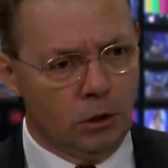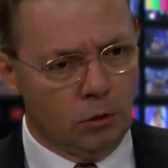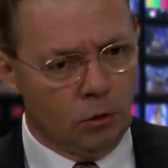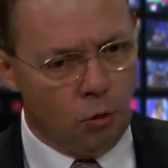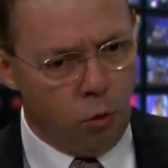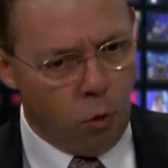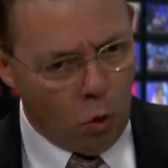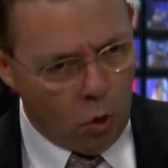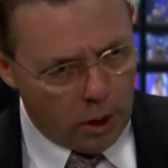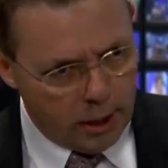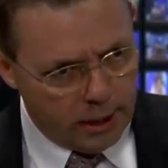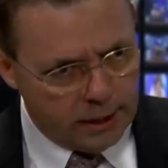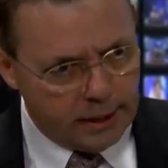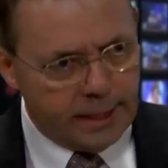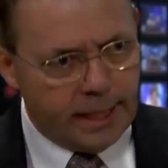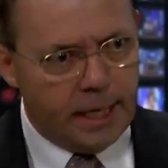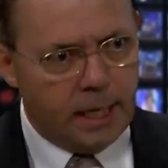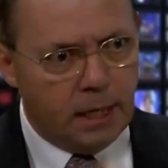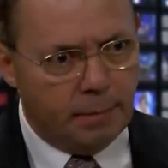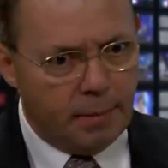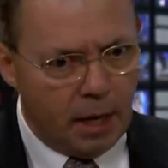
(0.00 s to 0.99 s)

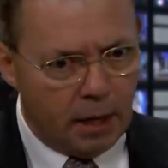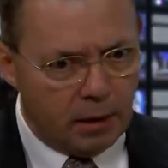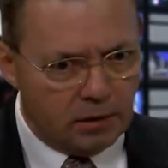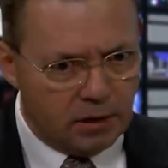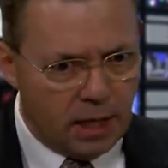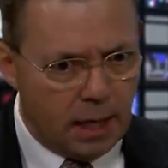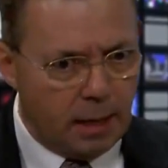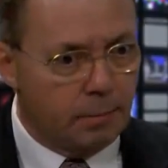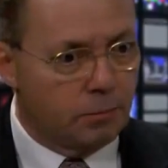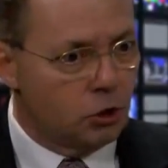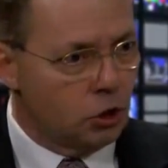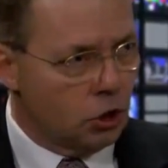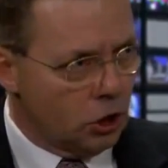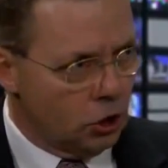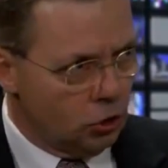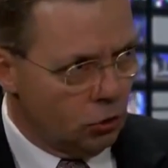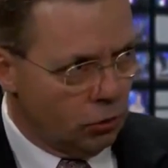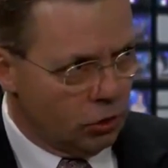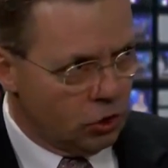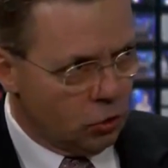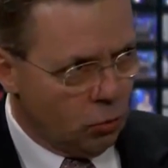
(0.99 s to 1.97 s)
quarantine amount of time? I'm just
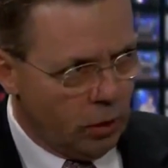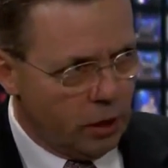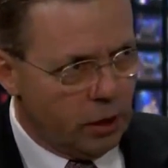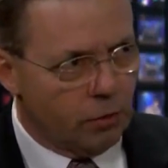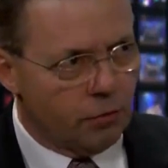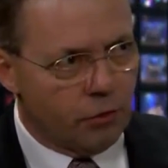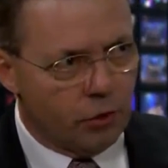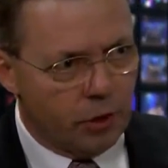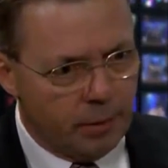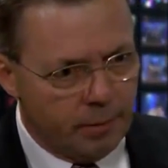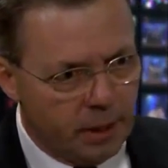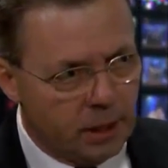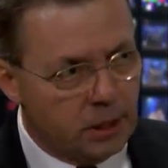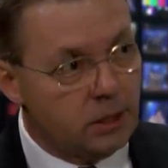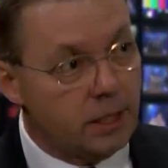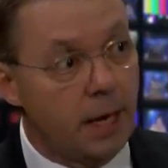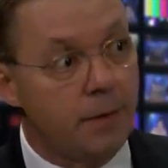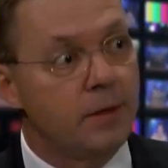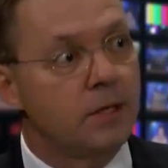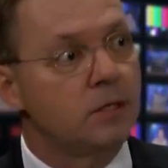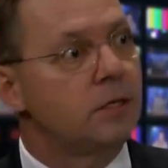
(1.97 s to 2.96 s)
going to do it 20 or 30
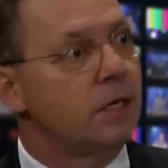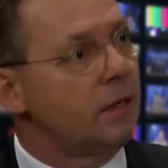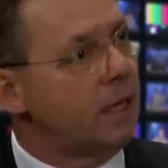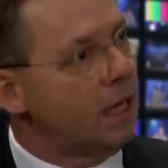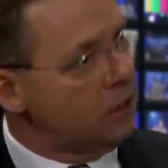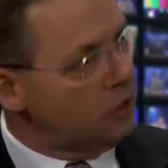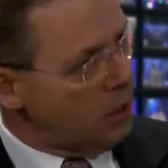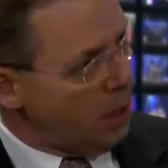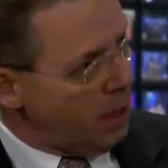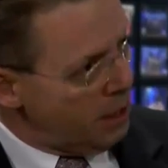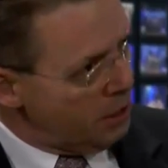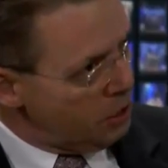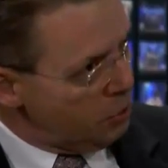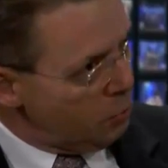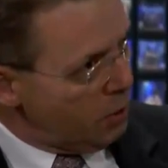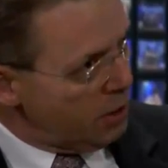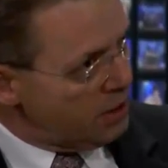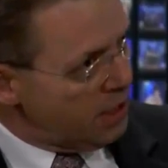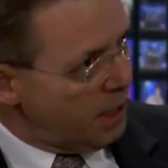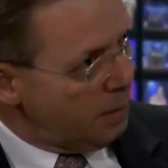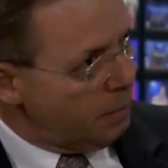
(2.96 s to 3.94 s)
minutes and then say, I didn't
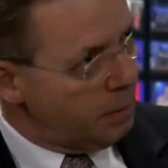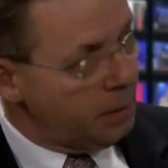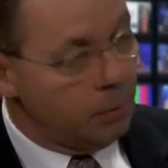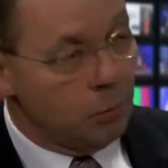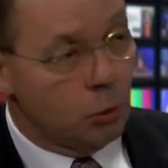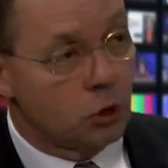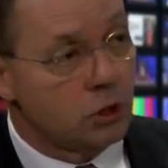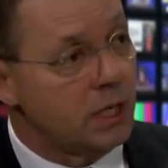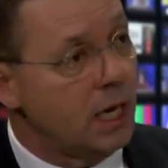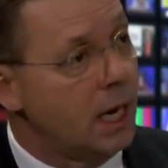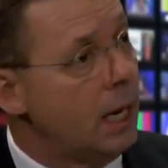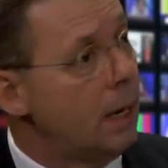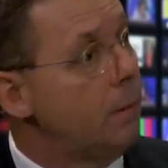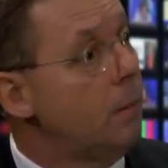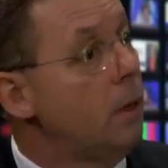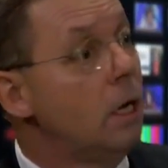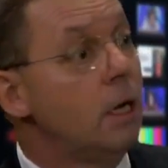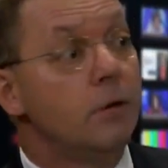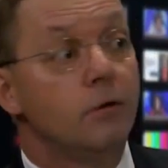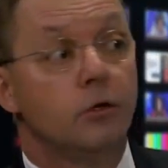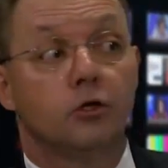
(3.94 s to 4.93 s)
want to take any more
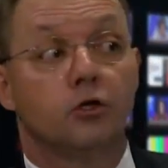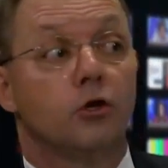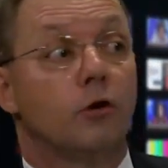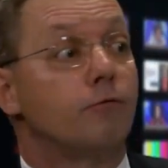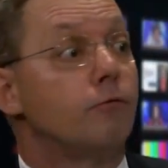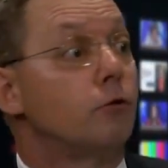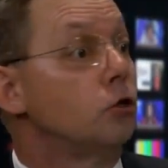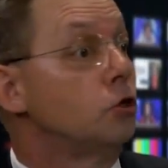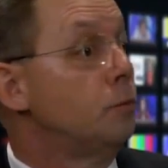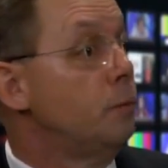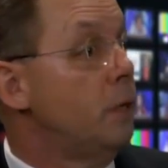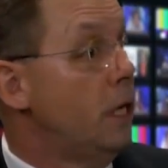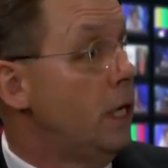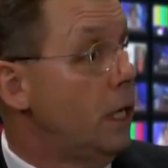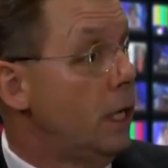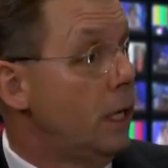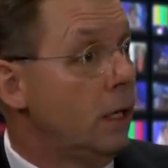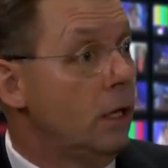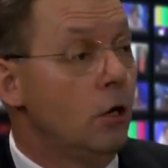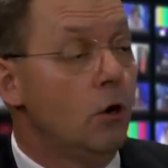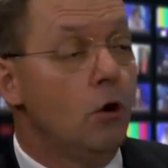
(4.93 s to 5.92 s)
time. This is our first
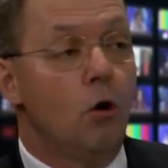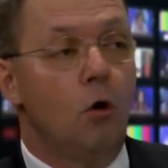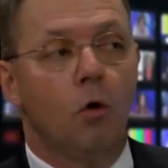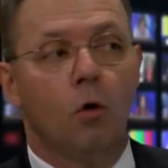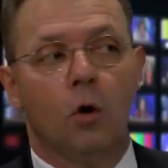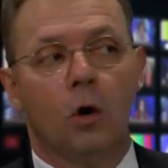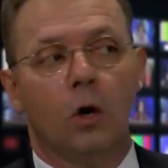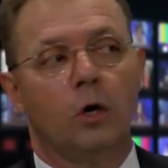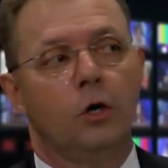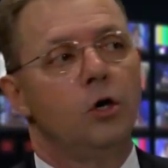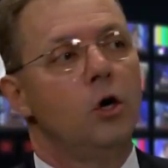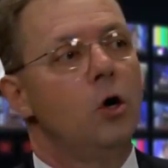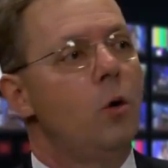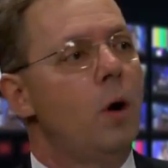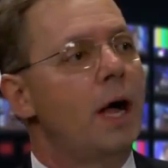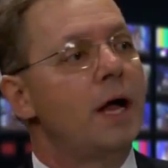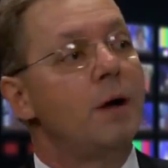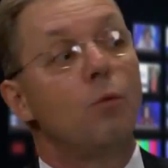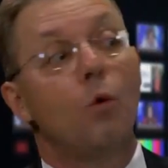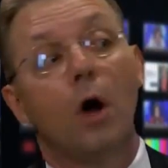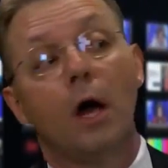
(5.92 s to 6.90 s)
meeting. Or no,
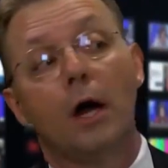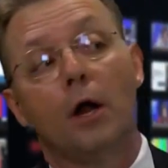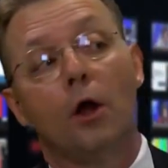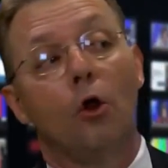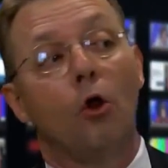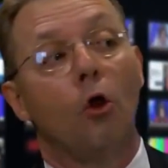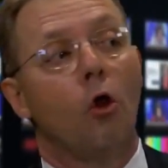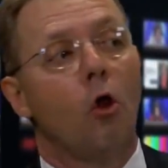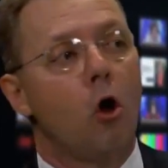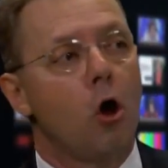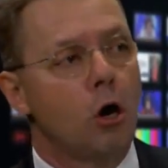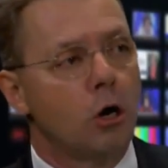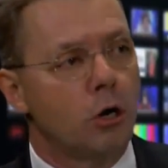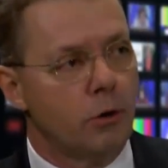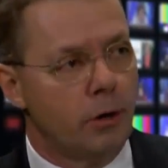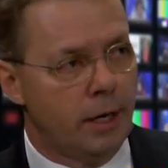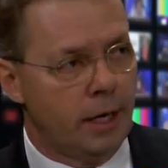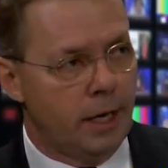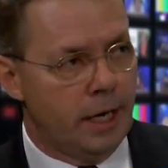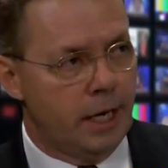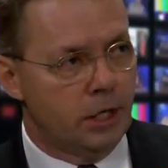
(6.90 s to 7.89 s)
I want a
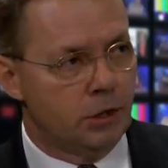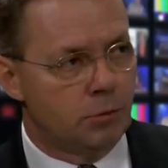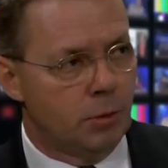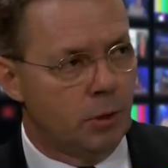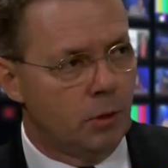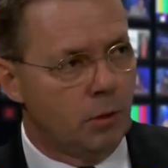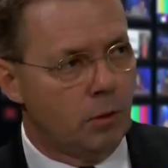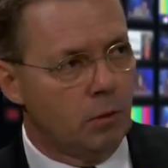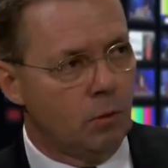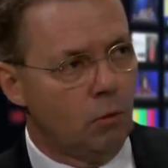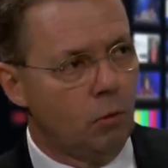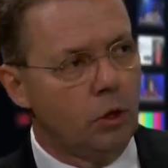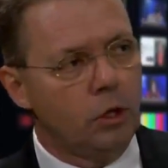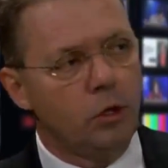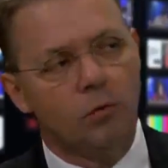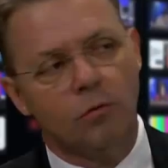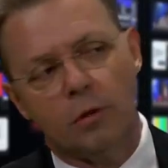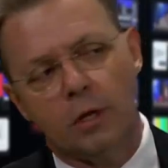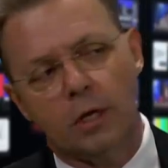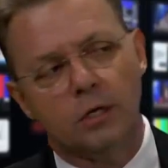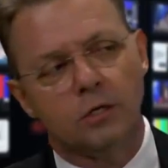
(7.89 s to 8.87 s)
longer engagement. What do
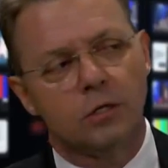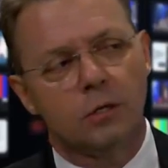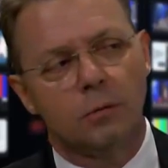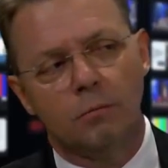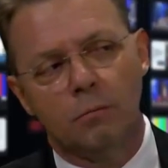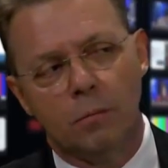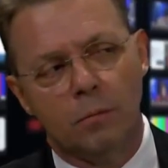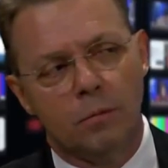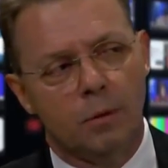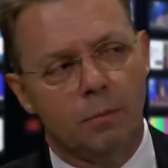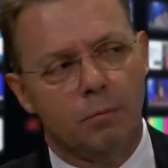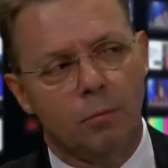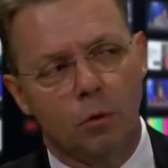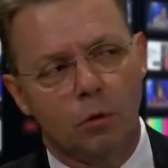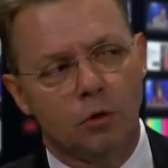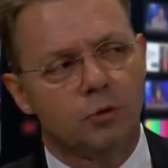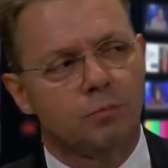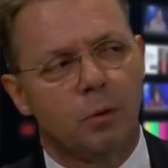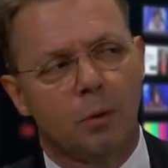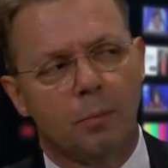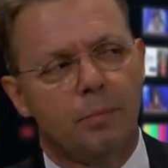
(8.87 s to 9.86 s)
you think is the
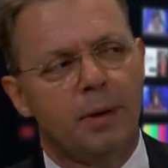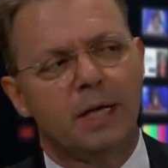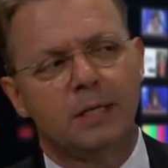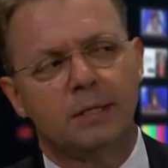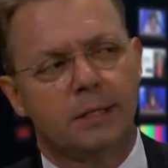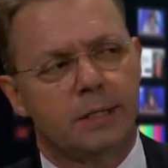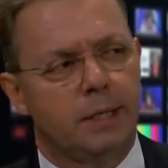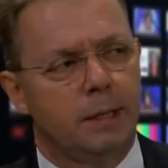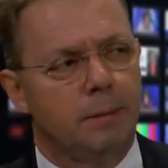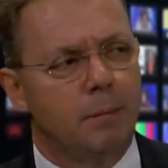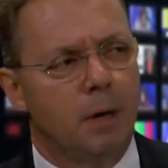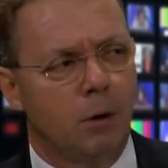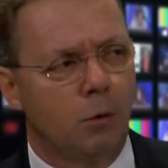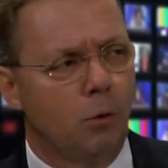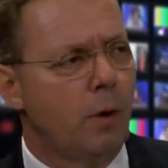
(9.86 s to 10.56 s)
most propensity among